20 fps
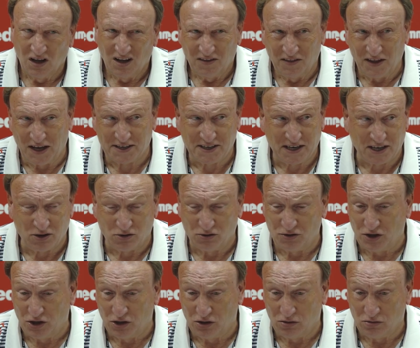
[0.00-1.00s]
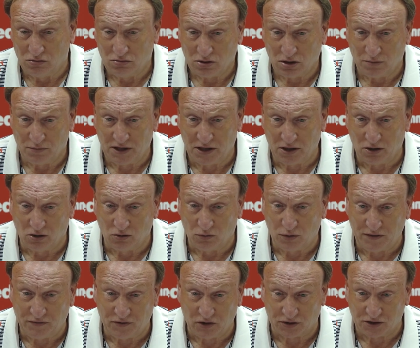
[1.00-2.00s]
That I don't know. I mean, all
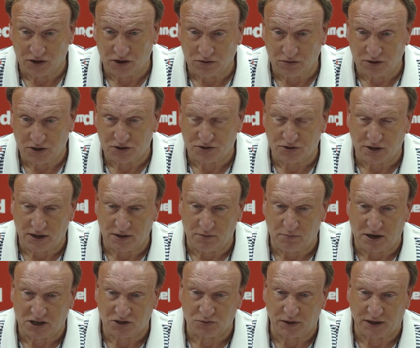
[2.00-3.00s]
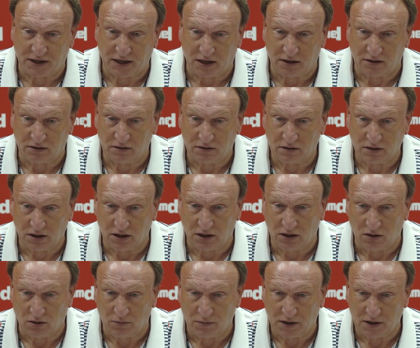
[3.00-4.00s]
we've got to do is try the best we can. You
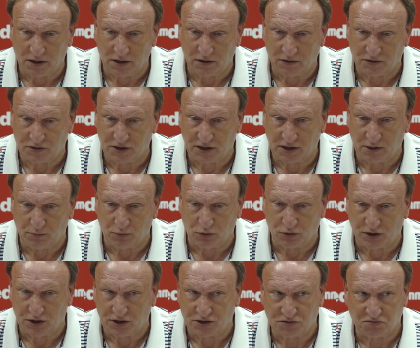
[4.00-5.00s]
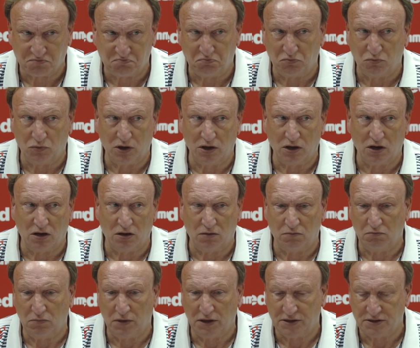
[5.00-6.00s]
know, I mean, you see the book is we are
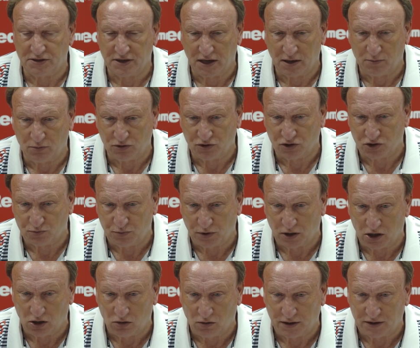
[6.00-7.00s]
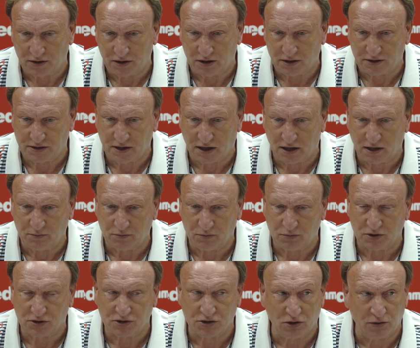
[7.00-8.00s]
mid-table, just below in, at time,
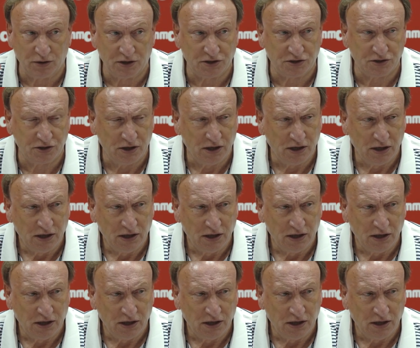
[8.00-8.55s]
but so it's